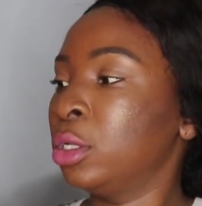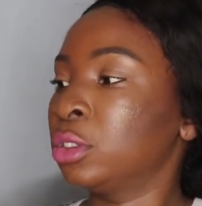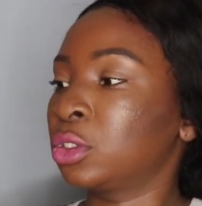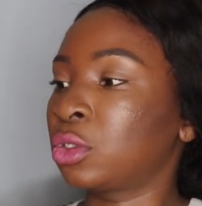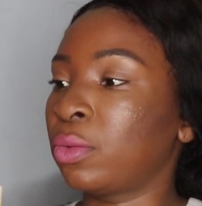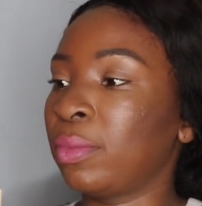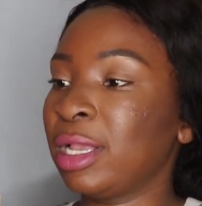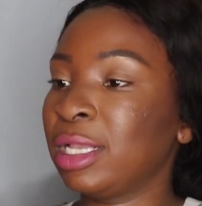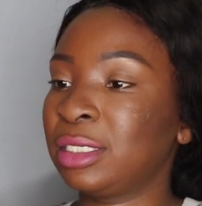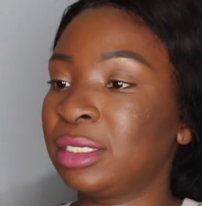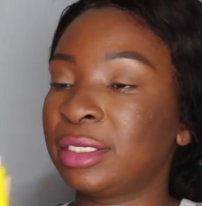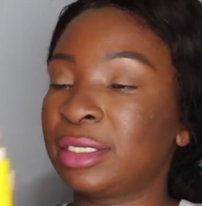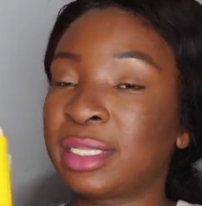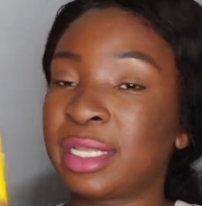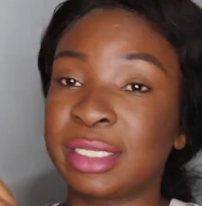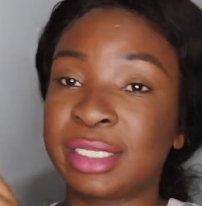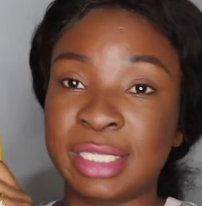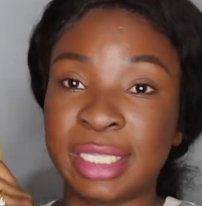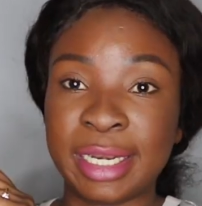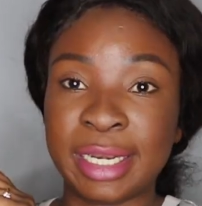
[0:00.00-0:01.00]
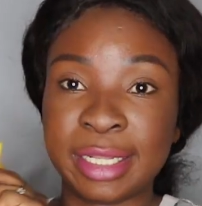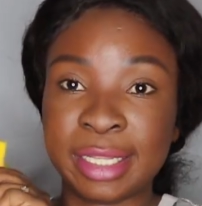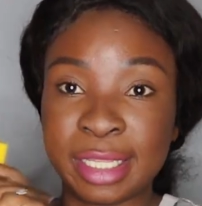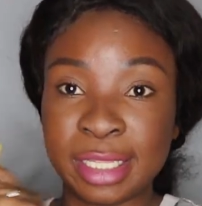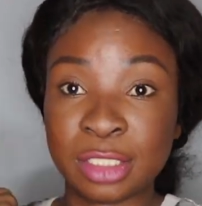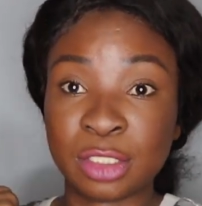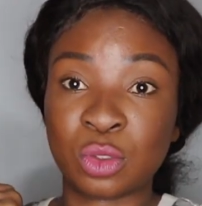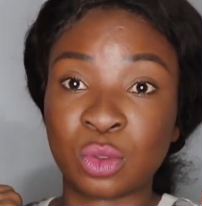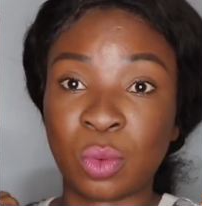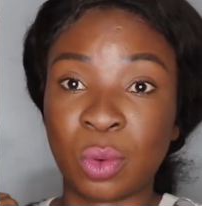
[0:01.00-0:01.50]
So my sister sent
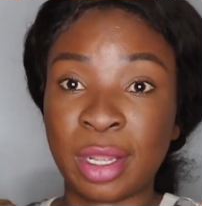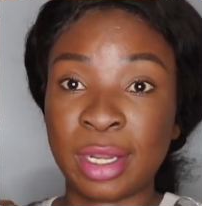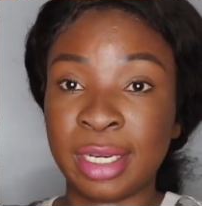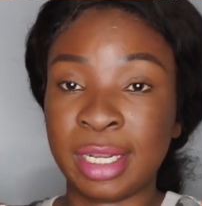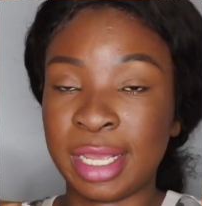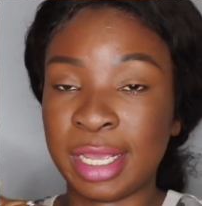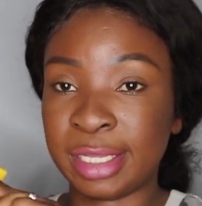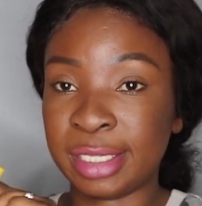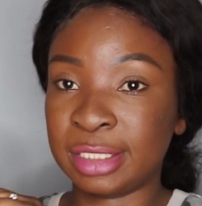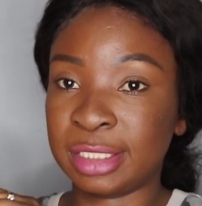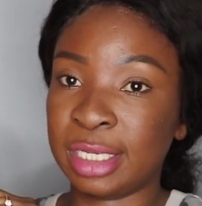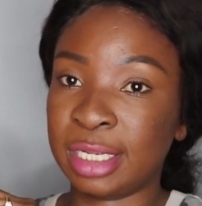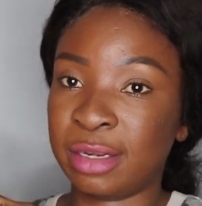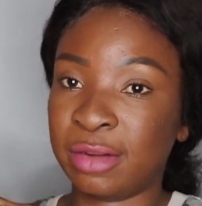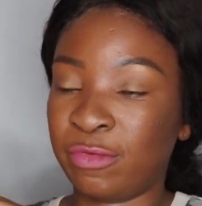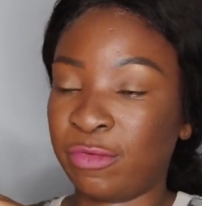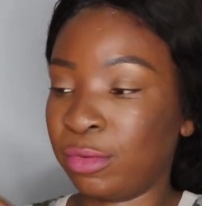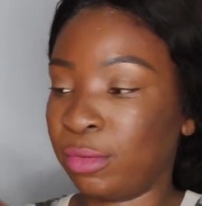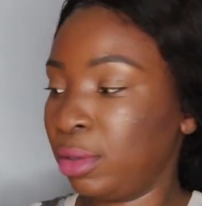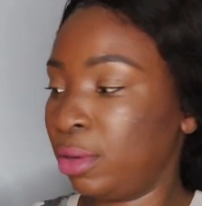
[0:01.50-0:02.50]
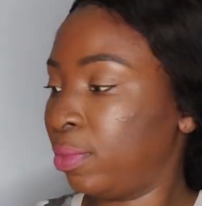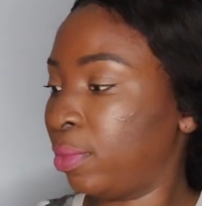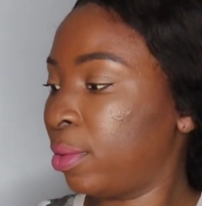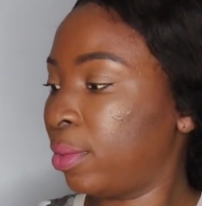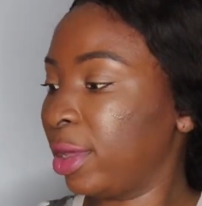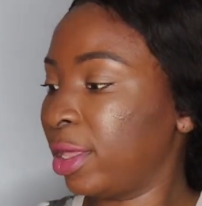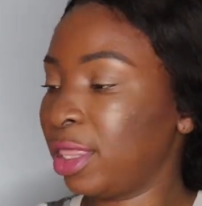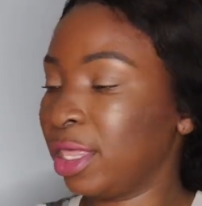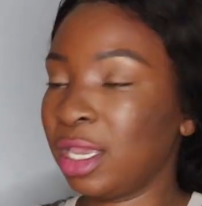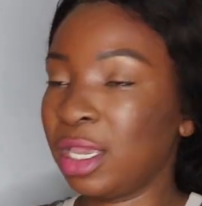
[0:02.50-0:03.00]
this one exactly from
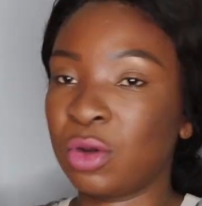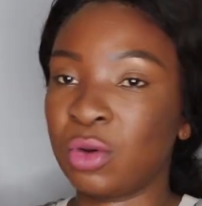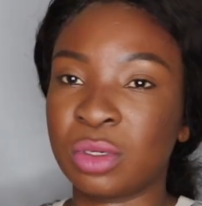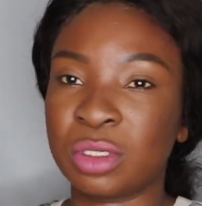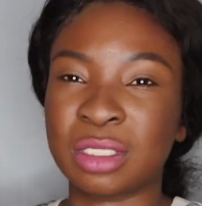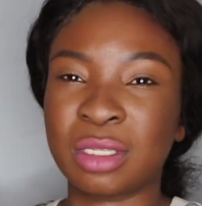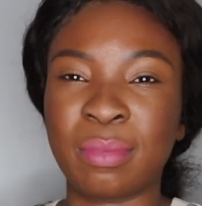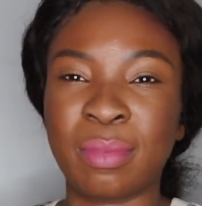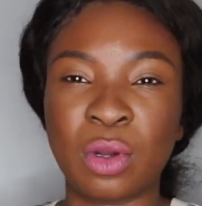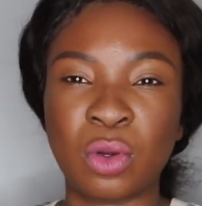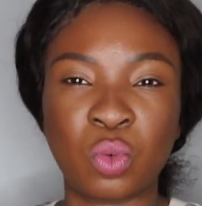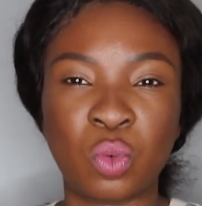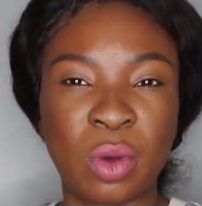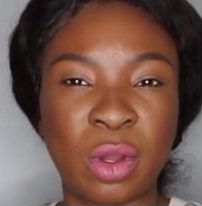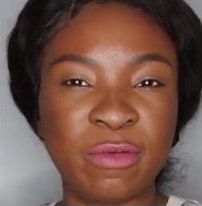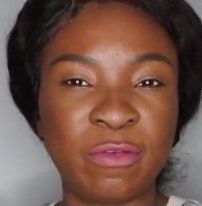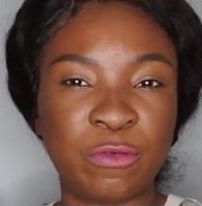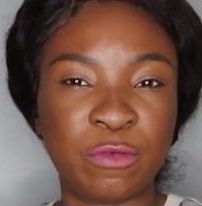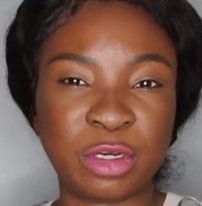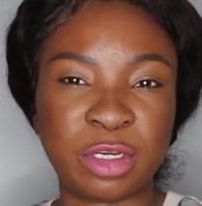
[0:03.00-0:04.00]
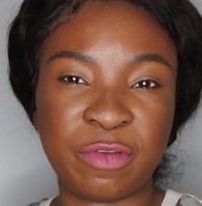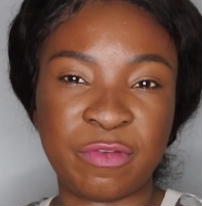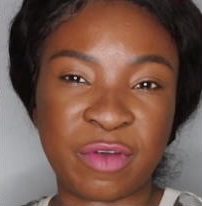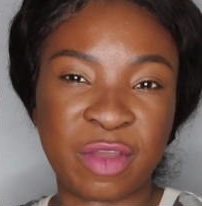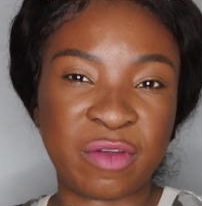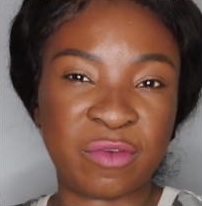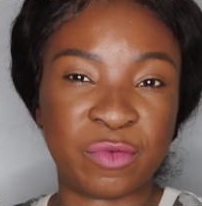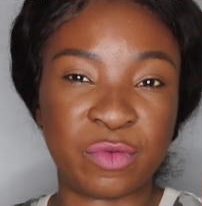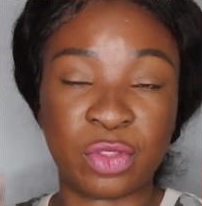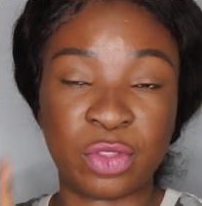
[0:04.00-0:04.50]
Limpopo. I think it was about
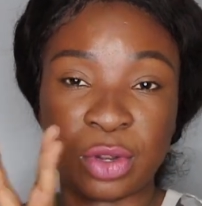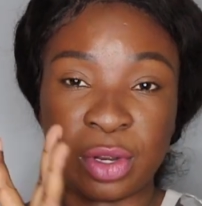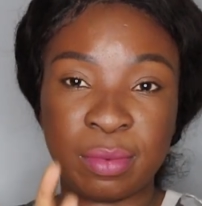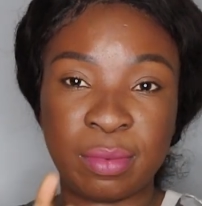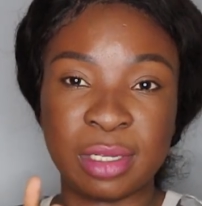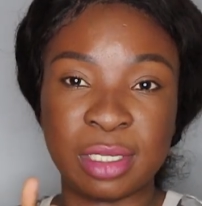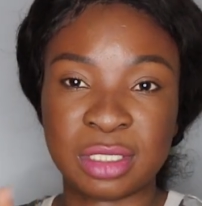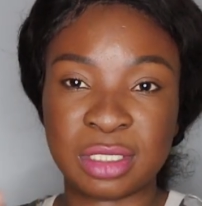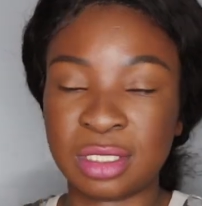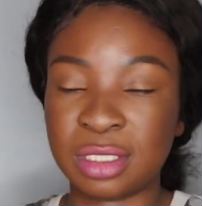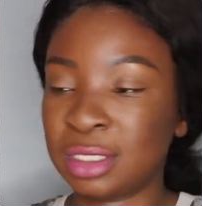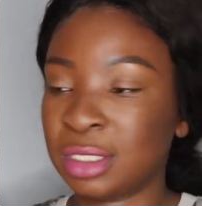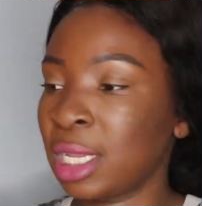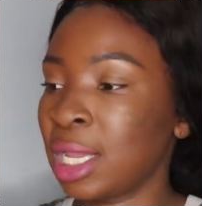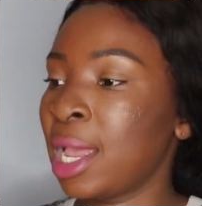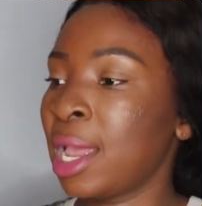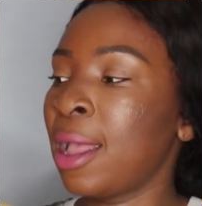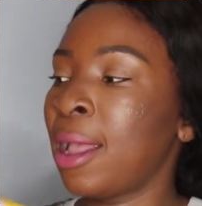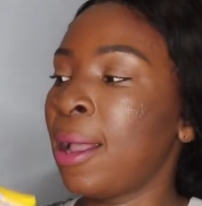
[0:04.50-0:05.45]
145 for 3 meters.